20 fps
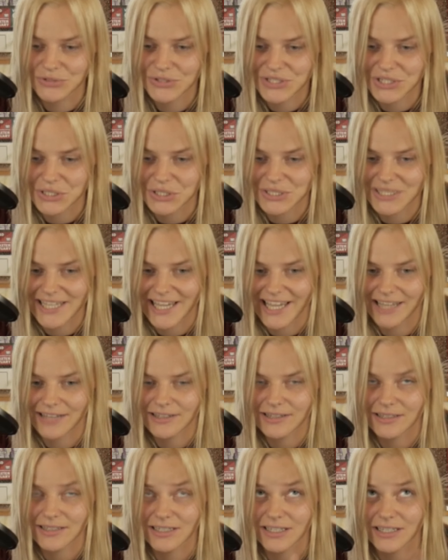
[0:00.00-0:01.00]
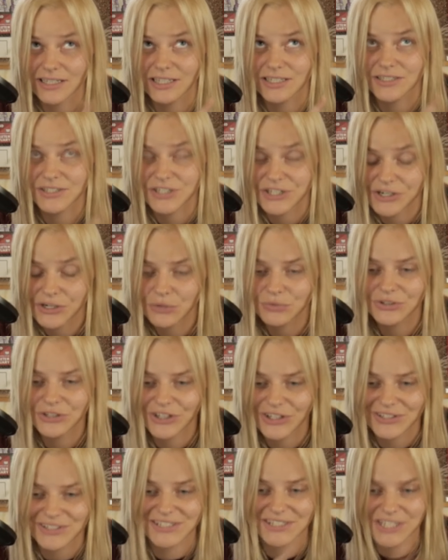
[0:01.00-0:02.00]
booster set
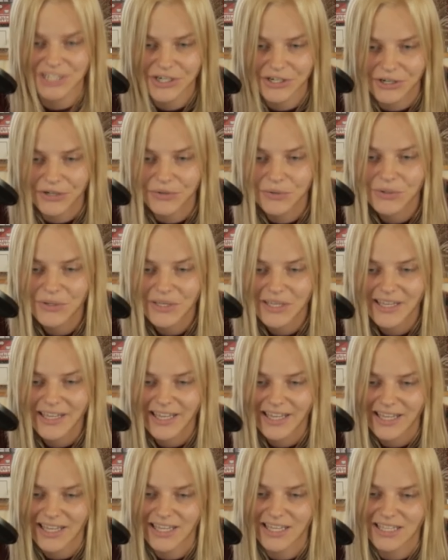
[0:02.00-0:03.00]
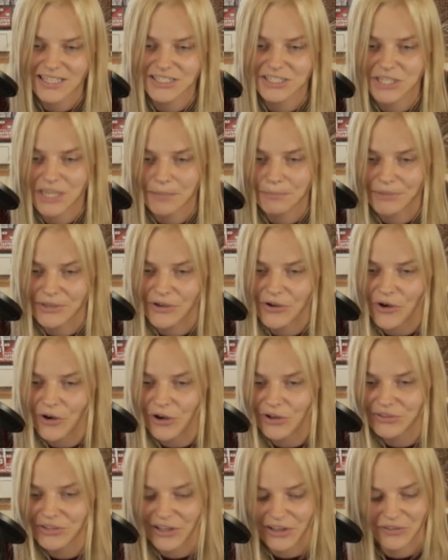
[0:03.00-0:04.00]
0.0 is jumping
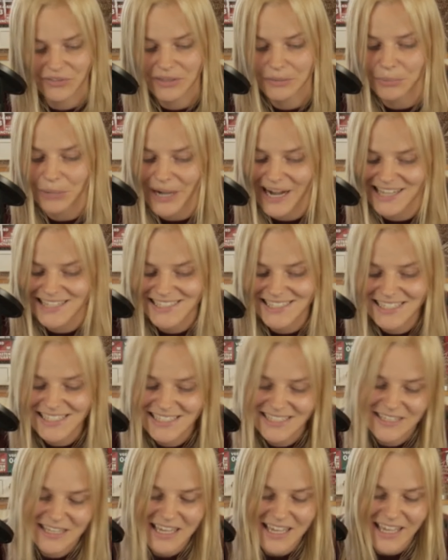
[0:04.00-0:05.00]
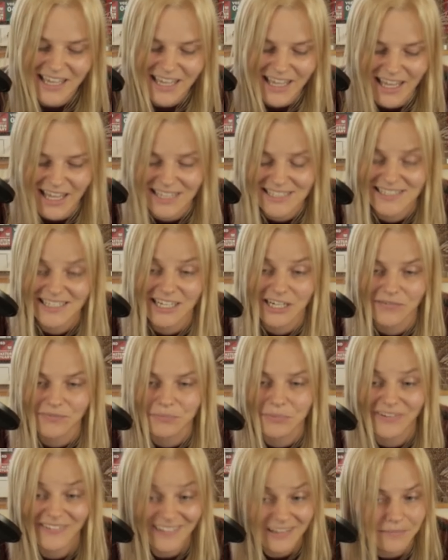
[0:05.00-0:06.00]
on the prices, as they
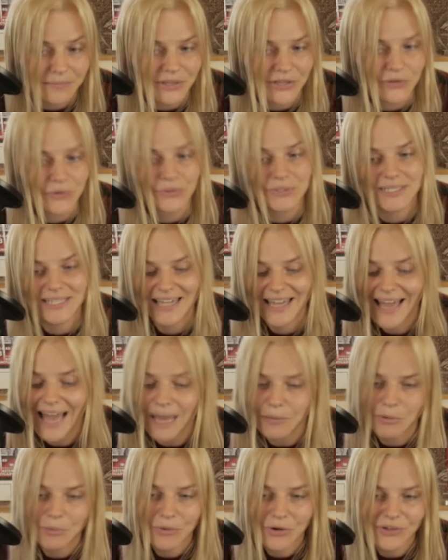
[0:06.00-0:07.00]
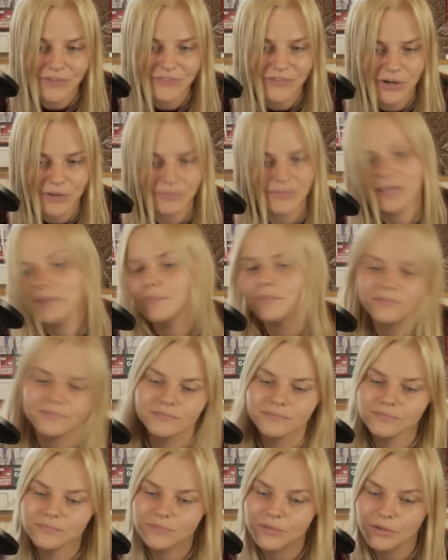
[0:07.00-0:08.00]
will be using Gamamon from the
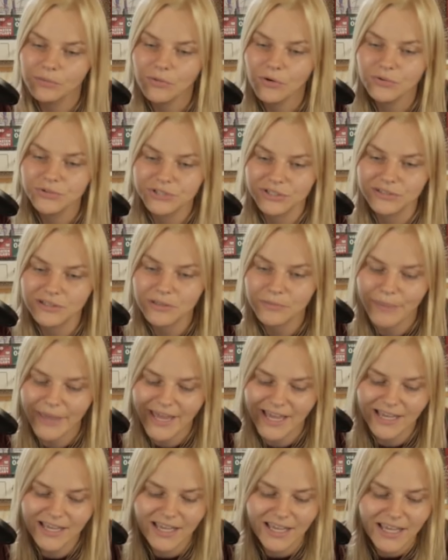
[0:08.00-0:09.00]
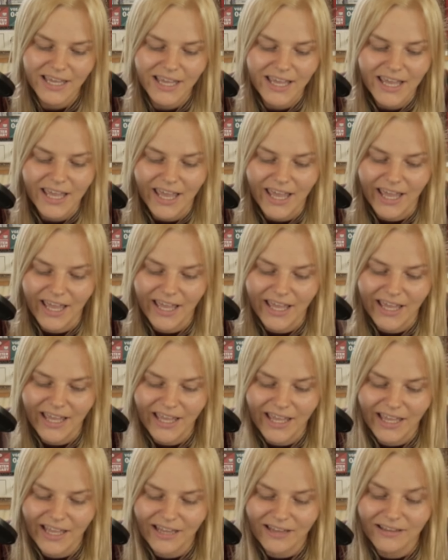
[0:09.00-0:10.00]
promotional pack.
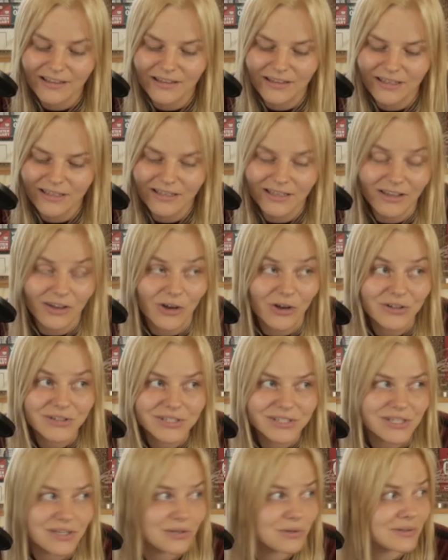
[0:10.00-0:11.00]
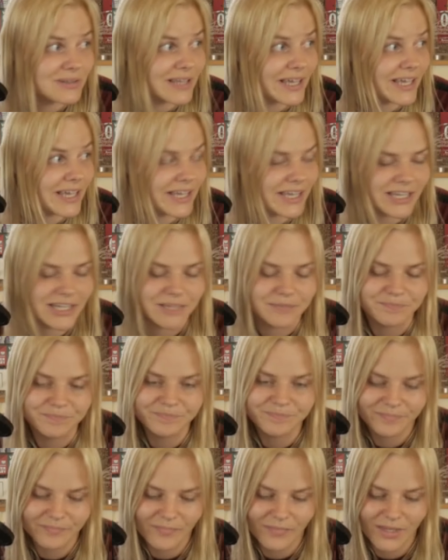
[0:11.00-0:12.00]
And also the
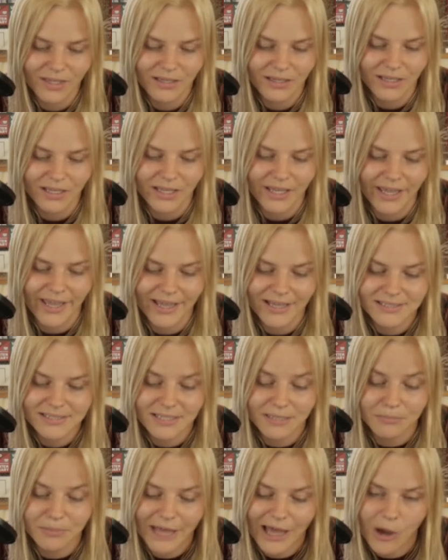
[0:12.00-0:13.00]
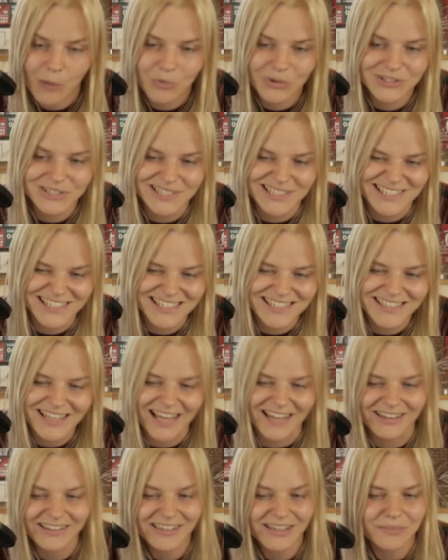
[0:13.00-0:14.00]
Hexablaumon skill
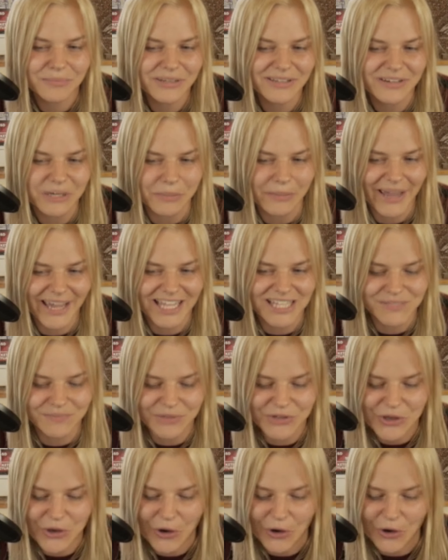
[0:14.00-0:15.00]
a little bit reminds me